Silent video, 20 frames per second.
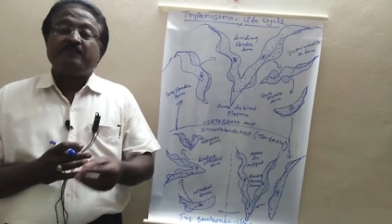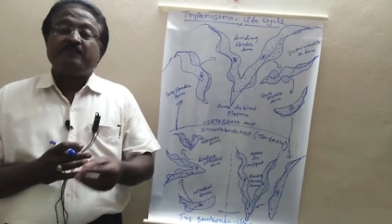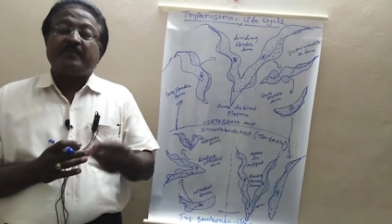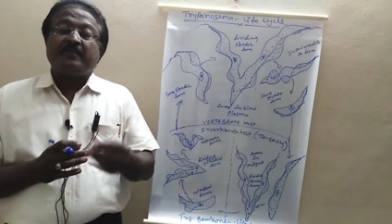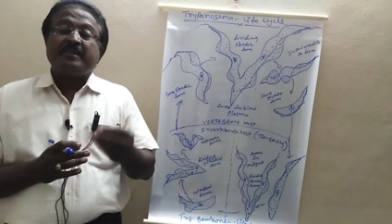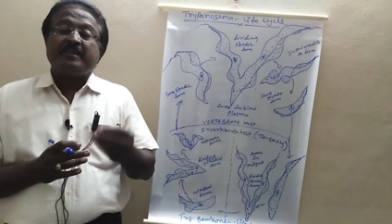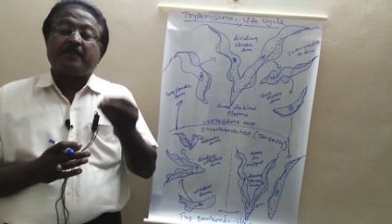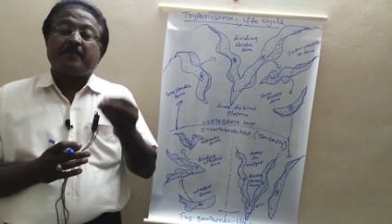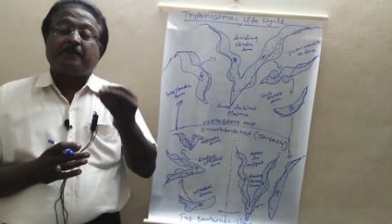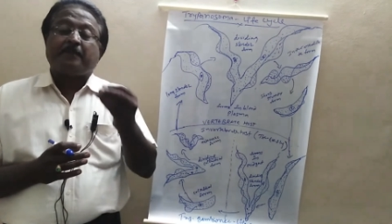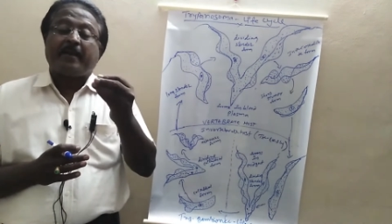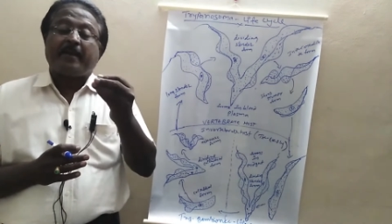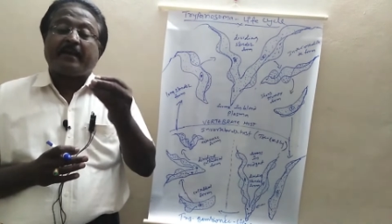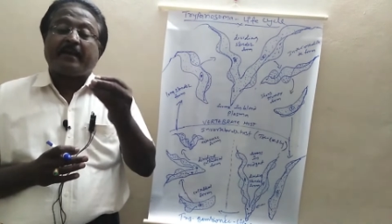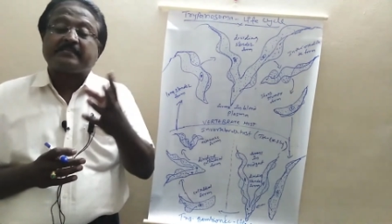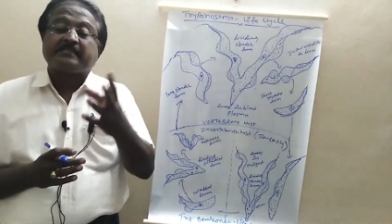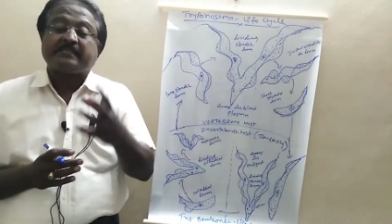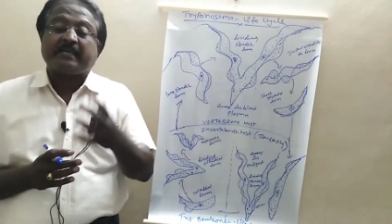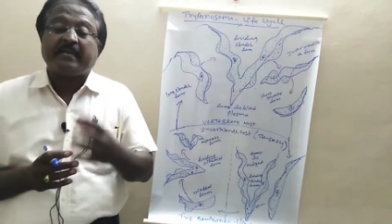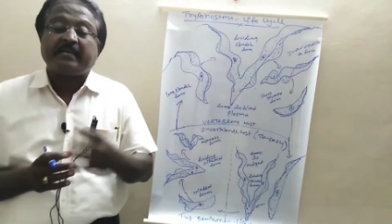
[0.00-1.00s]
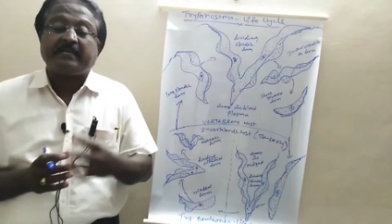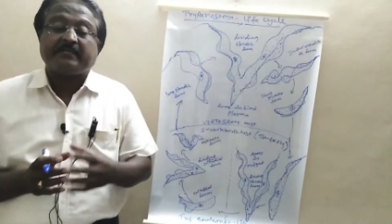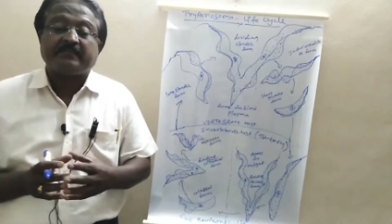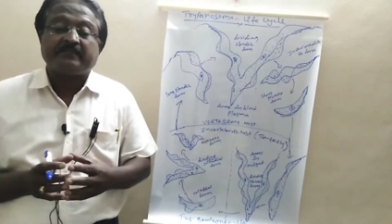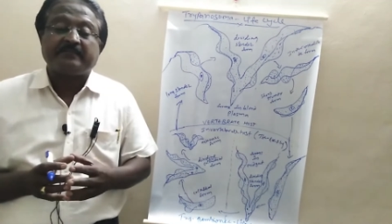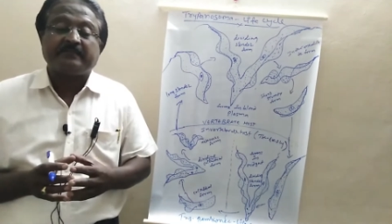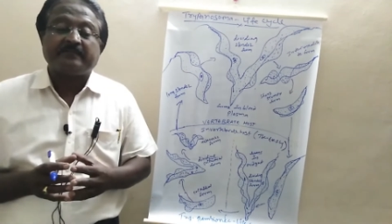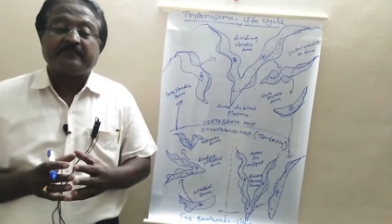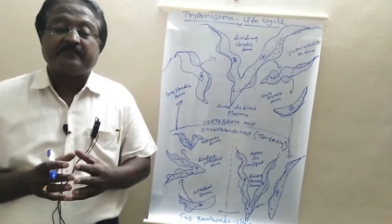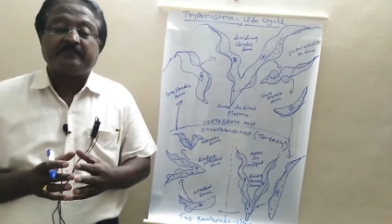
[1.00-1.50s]
when a parasite,
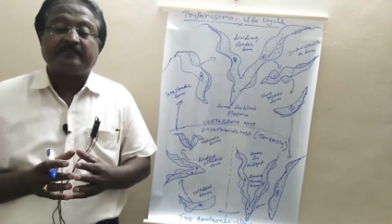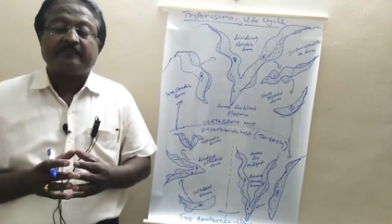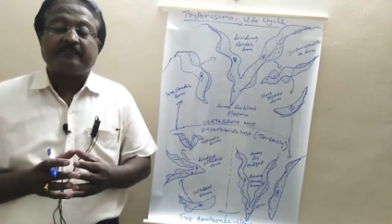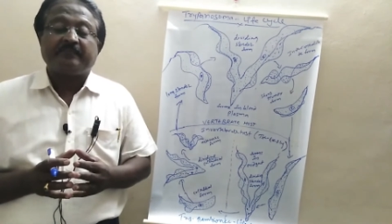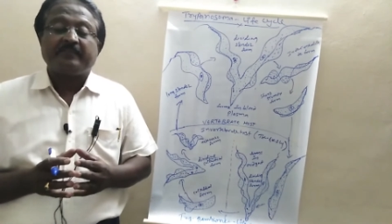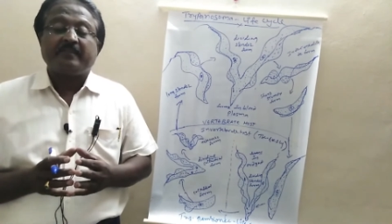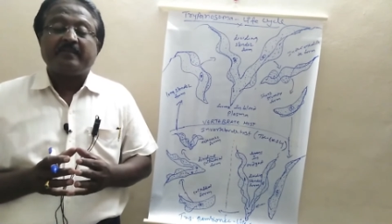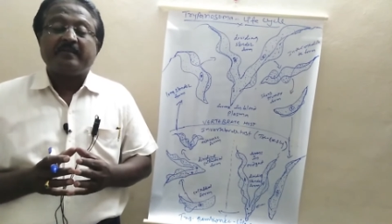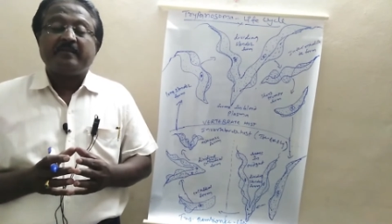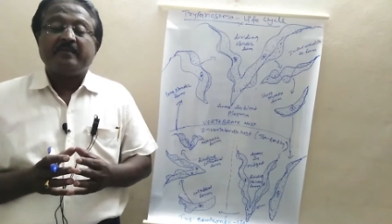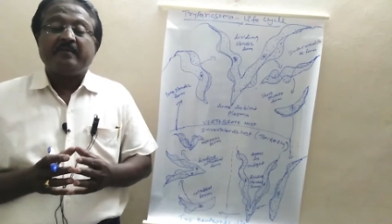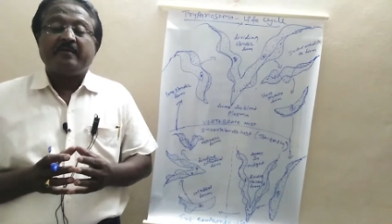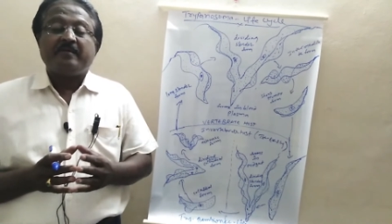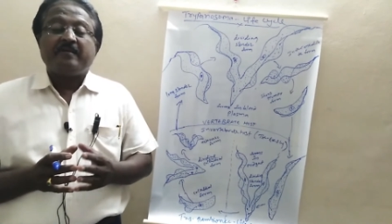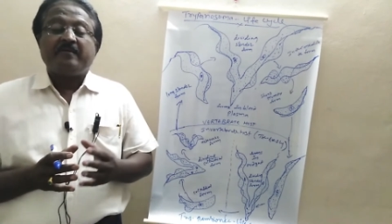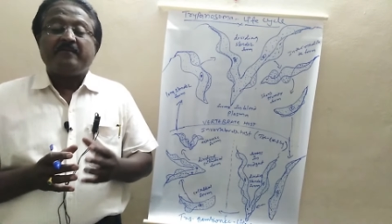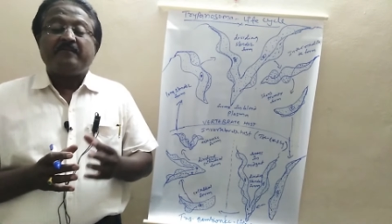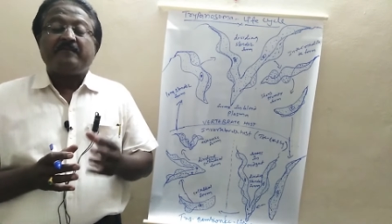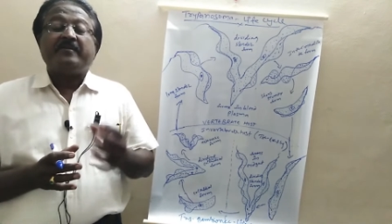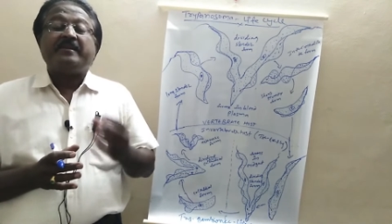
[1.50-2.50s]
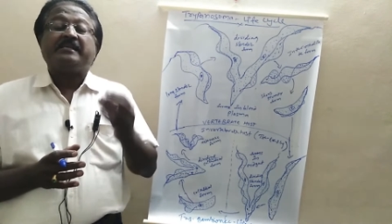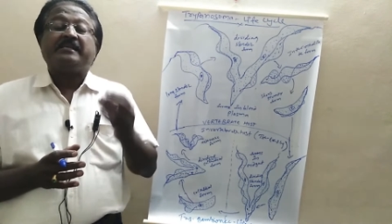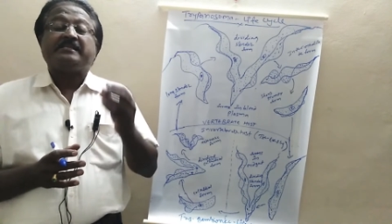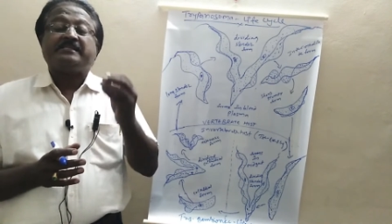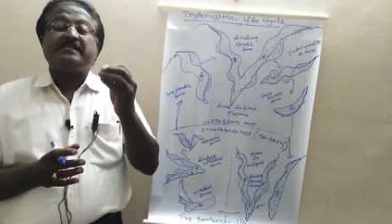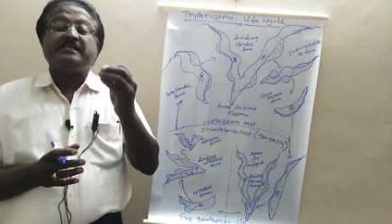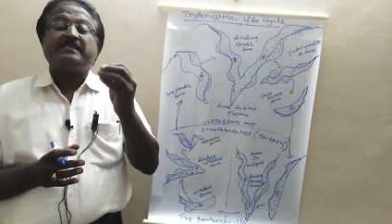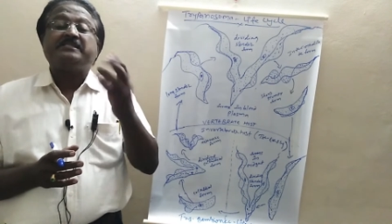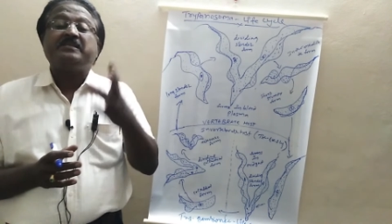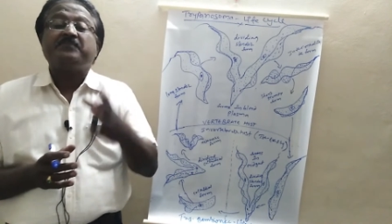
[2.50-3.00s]
when a
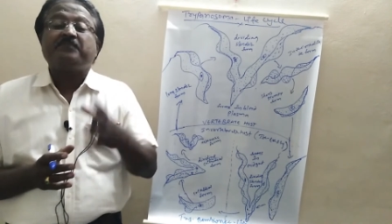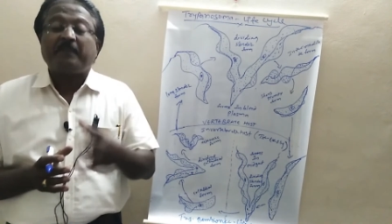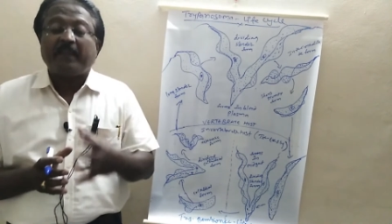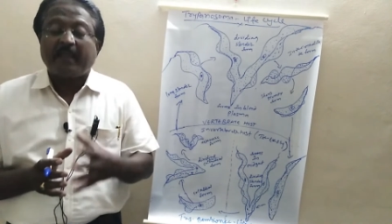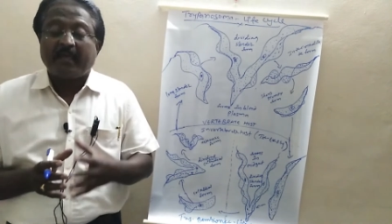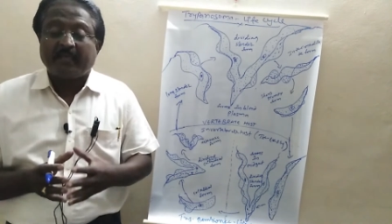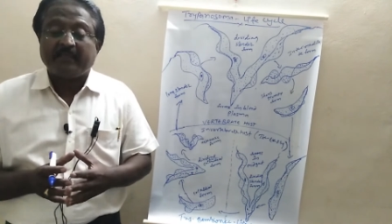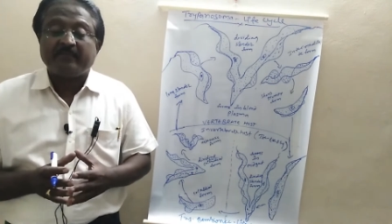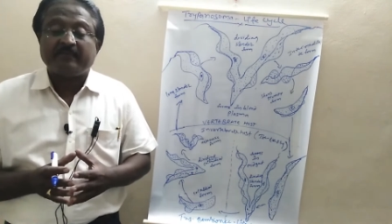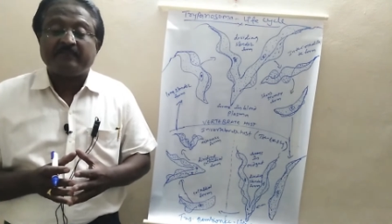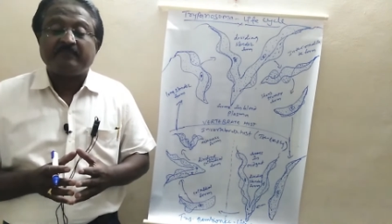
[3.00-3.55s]
CC fly